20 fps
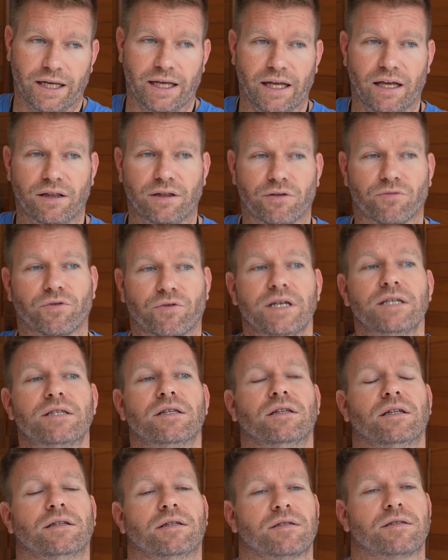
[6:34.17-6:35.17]
And the
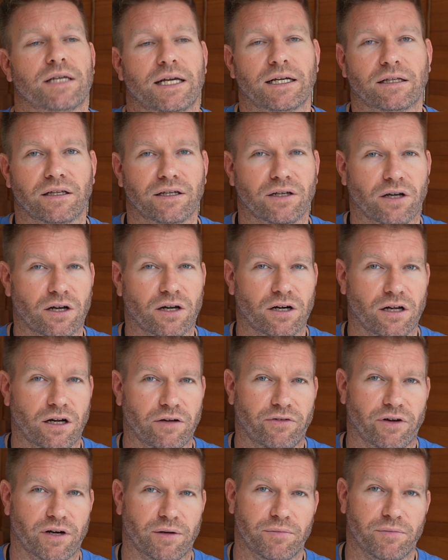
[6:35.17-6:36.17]
reason that the cycling on and
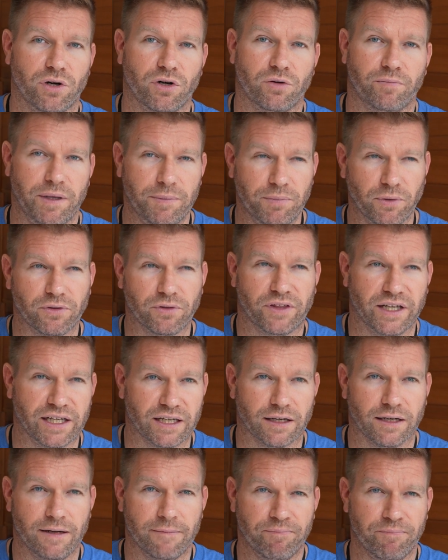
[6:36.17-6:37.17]
off on a mode, people
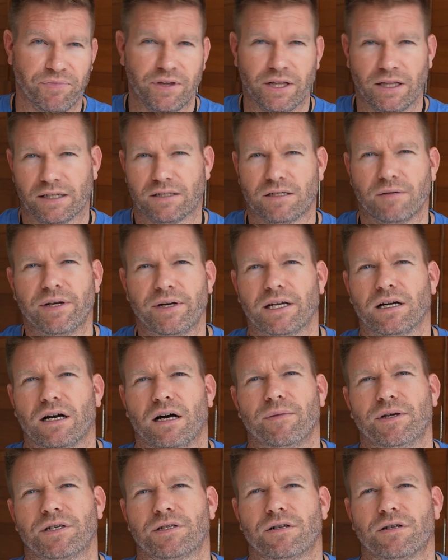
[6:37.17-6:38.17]
think like somebody
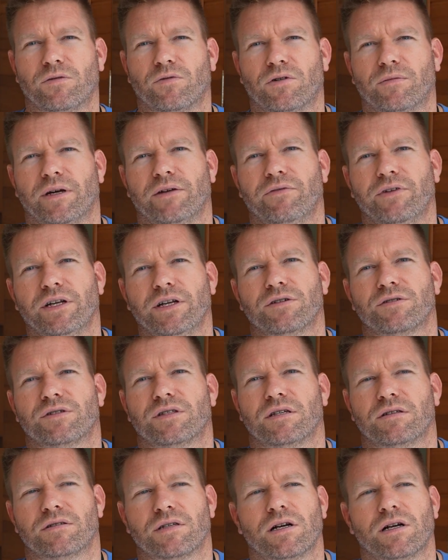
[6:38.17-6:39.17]
commented on one of my videos
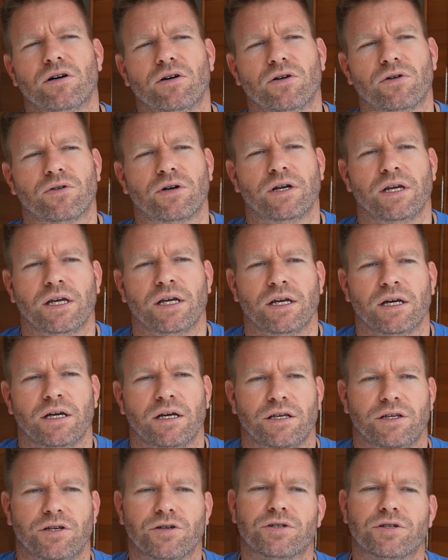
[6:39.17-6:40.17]
and they said, "Oh,
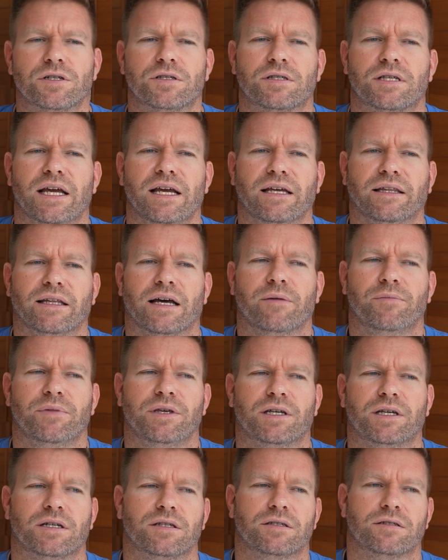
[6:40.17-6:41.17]
you're just saying that
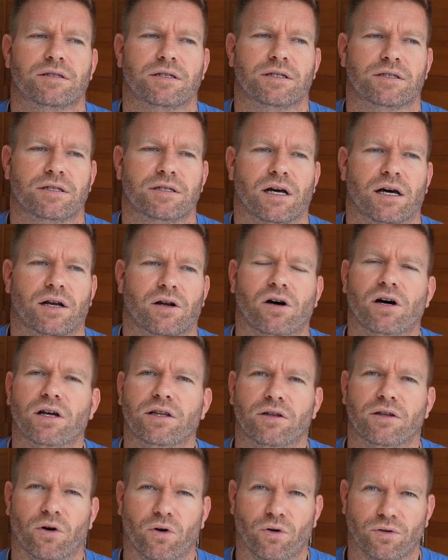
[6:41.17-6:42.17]
because it's not
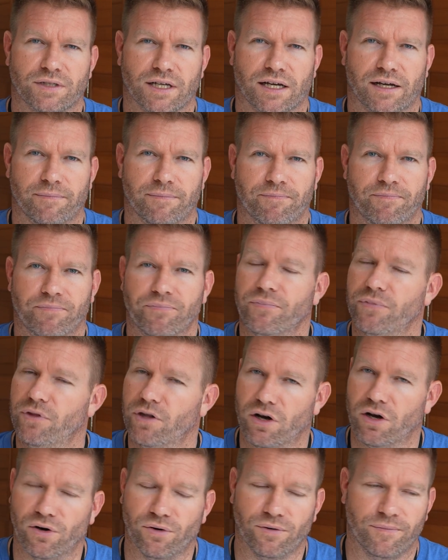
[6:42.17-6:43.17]
on the whole time."
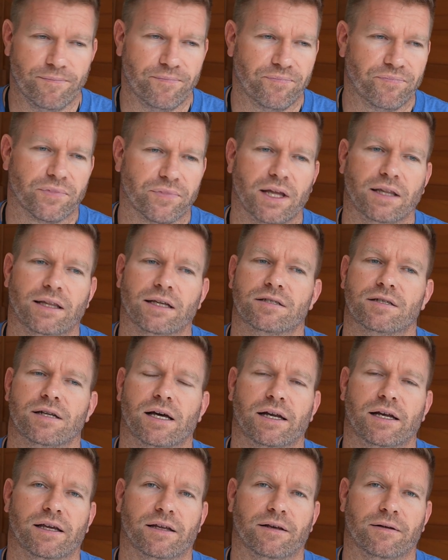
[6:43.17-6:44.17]
No, that's
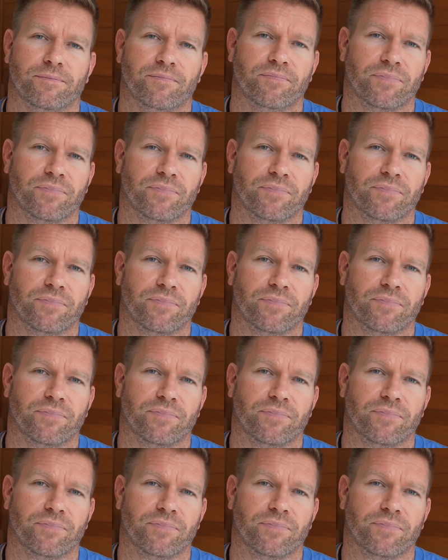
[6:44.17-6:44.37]
not it.